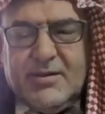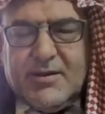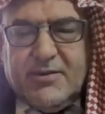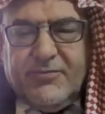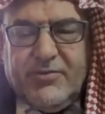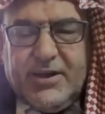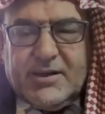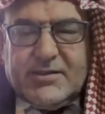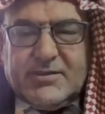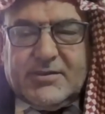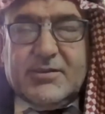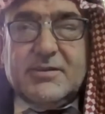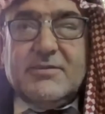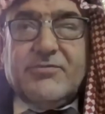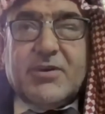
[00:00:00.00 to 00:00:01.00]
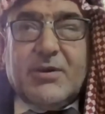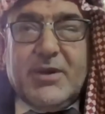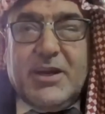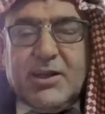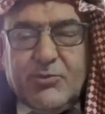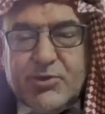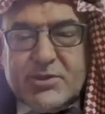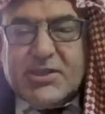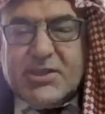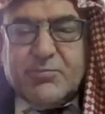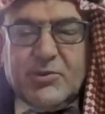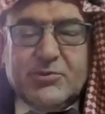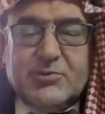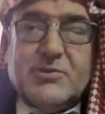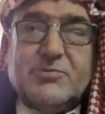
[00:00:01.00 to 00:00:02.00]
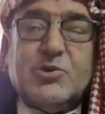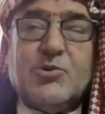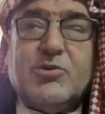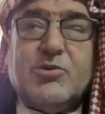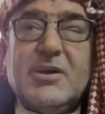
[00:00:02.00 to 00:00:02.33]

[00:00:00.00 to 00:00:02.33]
reflect from a linguistic point of view.